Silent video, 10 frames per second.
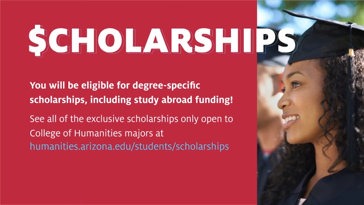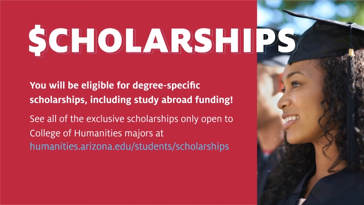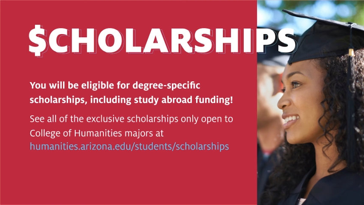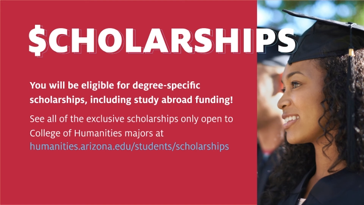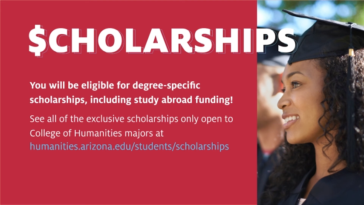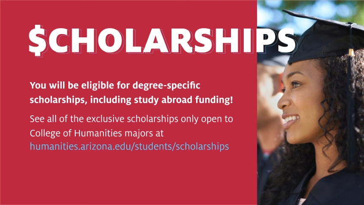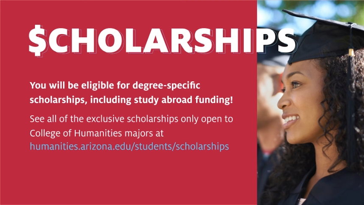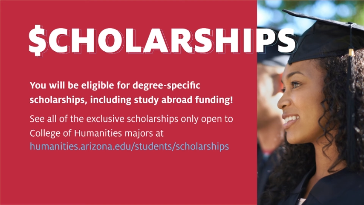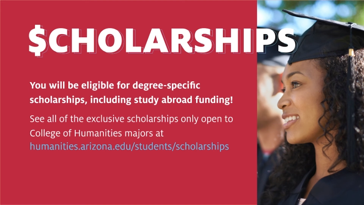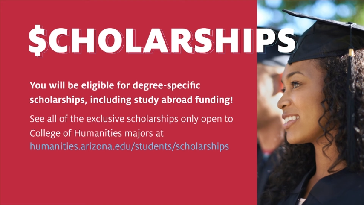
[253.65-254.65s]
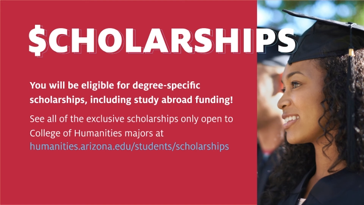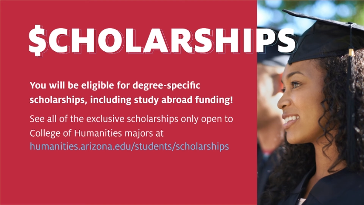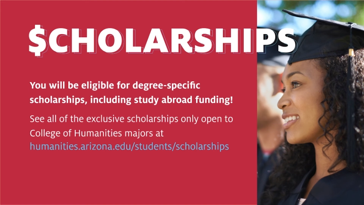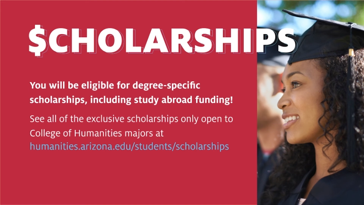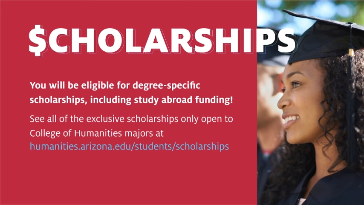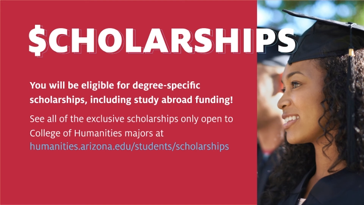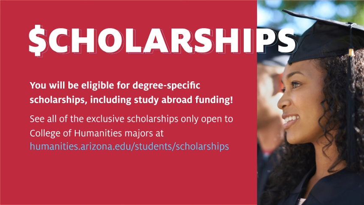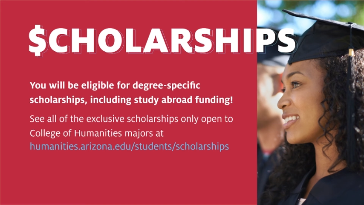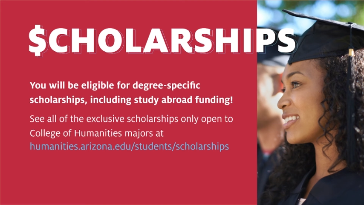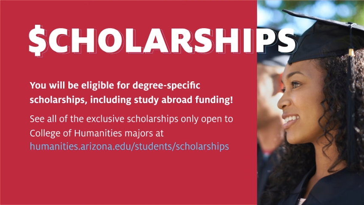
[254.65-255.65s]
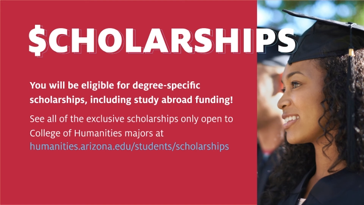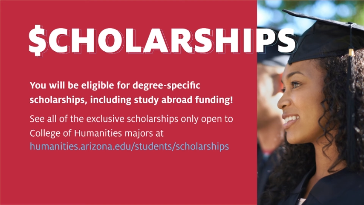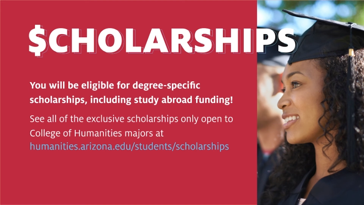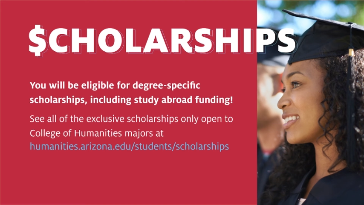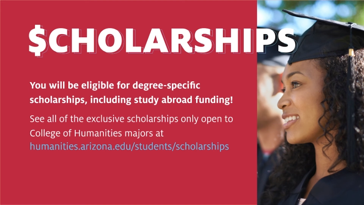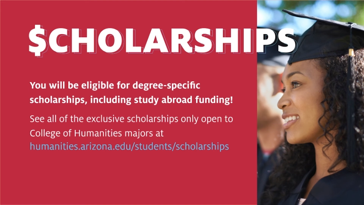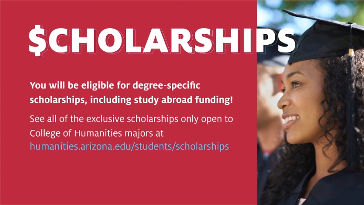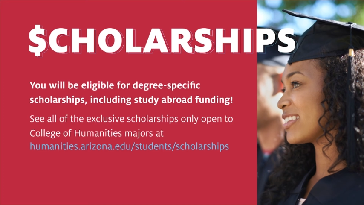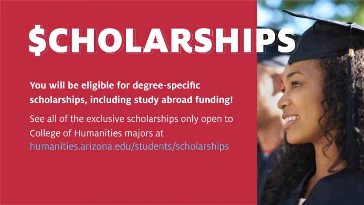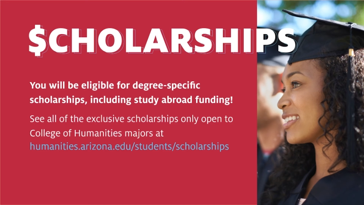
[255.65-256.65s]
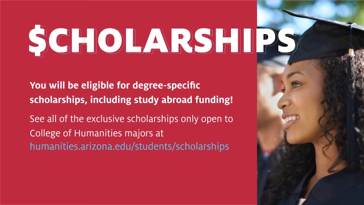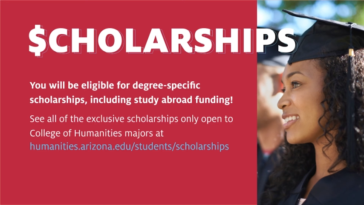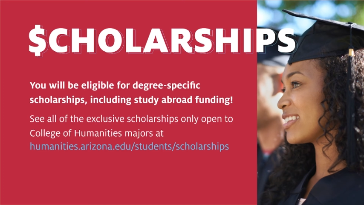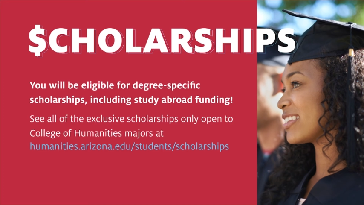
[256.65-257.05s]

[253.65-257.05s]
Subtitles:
[no speech]